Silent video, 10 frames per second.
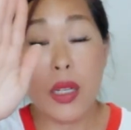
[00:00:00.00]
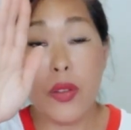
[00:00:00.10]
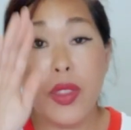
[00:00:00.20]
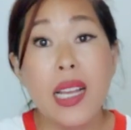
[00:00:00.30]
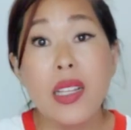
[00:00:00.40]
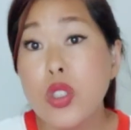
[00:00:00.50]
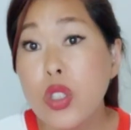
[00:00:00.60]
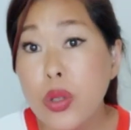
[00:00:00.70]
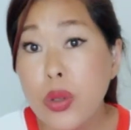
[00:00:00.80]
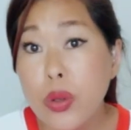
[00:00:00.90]
And if
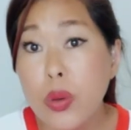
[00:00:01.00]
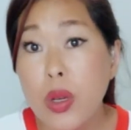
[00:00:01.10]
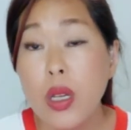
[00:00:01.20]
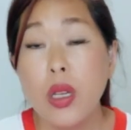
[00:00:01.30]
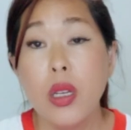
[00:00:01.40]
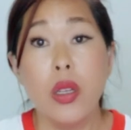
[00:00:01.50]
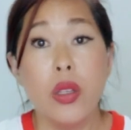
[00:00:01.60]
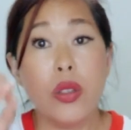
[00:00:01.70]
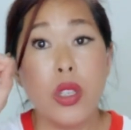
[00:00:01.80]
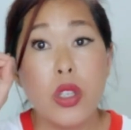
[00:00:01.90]
that's you,
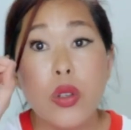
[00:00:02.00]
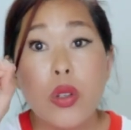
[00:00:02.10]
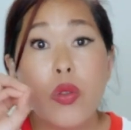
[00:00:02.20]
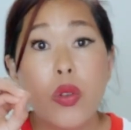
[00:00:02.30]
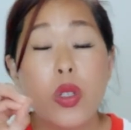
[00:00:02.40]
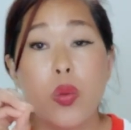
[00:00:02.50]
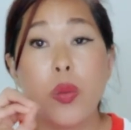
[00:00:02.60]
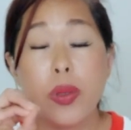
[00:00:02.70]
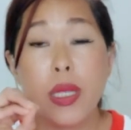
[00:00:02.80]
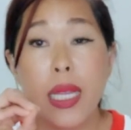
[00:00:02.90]
the
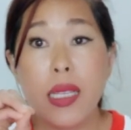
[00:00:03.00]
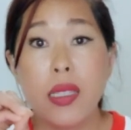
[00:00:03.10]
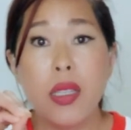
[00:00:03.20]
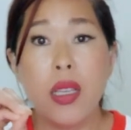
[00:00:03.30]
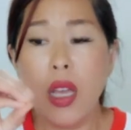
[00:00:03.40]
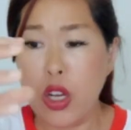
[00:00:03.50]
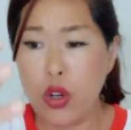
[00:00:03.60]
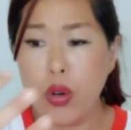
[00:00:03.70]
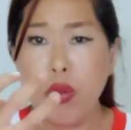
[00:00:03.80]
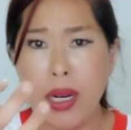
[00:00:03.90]
universe will place
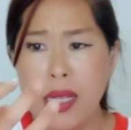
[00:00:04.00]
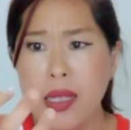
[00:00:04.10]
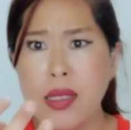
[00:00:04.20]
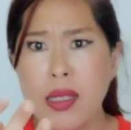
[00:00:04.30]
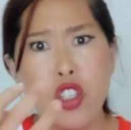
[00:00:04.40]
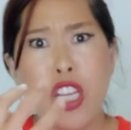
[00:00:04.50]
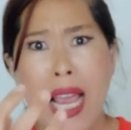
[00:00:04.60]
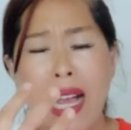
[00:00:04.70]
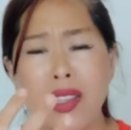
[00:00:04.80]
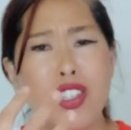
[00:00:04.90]
a crazy
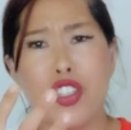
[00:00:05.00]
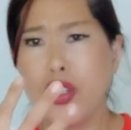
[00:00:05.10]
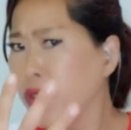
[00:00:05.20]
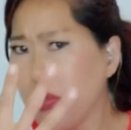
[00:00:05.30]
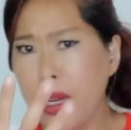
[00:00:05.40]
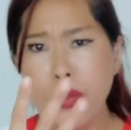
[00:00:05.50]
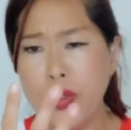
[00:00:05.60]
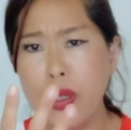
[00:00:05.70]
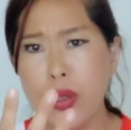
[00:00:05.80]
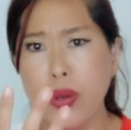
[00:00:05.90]
challenge in
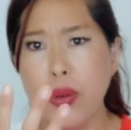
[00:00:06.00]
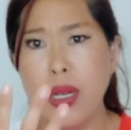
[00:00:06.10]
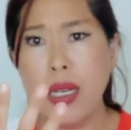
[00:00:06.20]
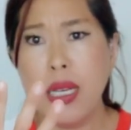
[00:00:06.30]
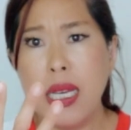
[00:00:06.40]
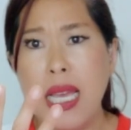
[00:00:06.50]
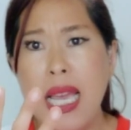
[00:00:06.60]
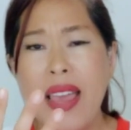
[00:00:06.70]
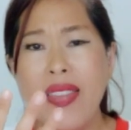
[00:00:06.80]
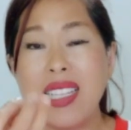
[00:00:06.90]
front of you
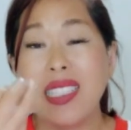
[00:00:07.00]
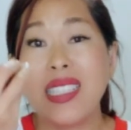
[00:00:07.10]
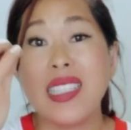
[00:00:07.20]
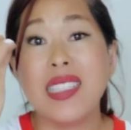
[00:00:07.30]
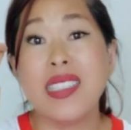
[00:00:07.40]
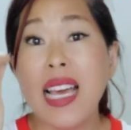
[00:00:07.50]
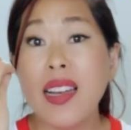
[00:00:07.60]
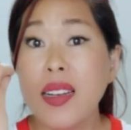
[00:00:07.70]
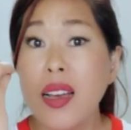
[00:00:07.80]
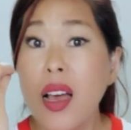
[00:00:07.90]
and then
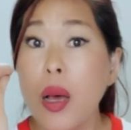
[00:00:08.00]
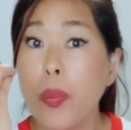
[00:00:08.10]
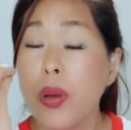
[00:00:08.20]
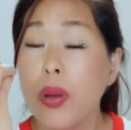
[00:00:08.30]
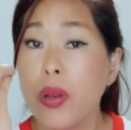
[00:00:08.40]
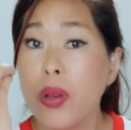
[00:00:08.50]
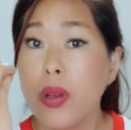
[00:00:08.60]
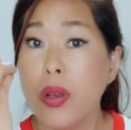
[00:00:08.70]
set it up